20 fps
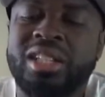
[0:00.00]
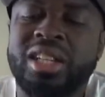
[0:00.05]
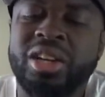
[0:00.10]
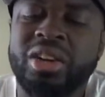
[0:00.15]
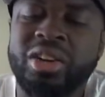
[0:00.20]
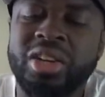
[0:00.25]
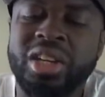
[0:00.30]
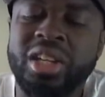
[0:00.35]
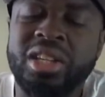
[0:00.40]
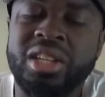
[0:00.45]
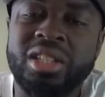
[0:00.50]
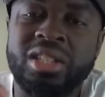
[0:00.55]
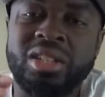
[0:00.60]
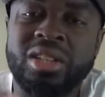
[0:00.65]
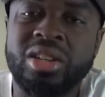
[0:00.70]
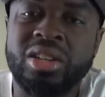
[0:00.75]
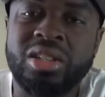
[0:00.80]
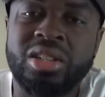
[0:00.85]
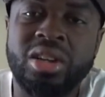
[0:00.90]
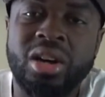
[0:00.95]
Now again, this
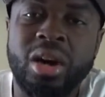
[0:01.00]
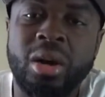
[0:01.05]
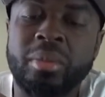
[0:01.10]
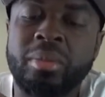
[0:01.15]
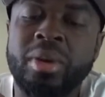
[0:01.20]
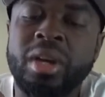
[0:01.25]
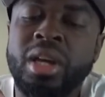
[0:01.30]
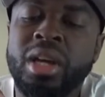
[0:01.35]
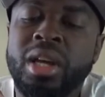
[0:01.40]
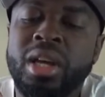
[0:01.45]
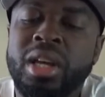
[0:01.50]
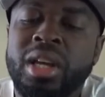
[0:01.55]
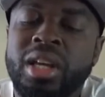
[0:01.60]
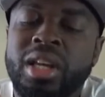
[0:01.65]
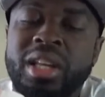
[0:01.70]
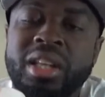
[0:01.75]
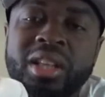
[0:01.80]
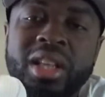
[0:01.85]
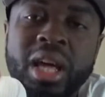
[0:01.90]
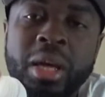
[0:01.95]
does come
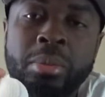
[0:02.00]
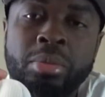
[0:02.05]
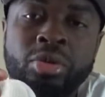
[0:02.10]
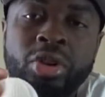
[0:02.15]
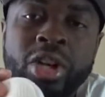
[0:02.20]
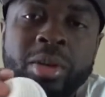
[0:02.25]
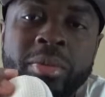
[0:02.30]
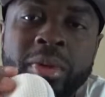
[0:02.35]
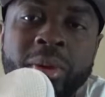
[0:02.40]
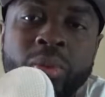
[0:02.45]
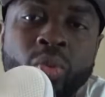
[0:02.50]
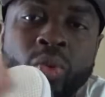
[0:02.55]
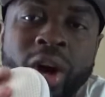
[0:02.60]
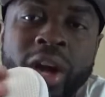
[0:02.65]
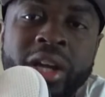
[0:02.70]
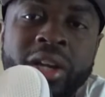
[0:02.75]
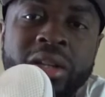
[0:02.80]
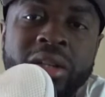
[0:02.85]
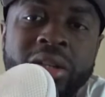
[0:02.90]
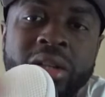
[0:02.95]
in that premium
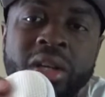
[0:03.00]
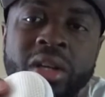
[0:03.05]
white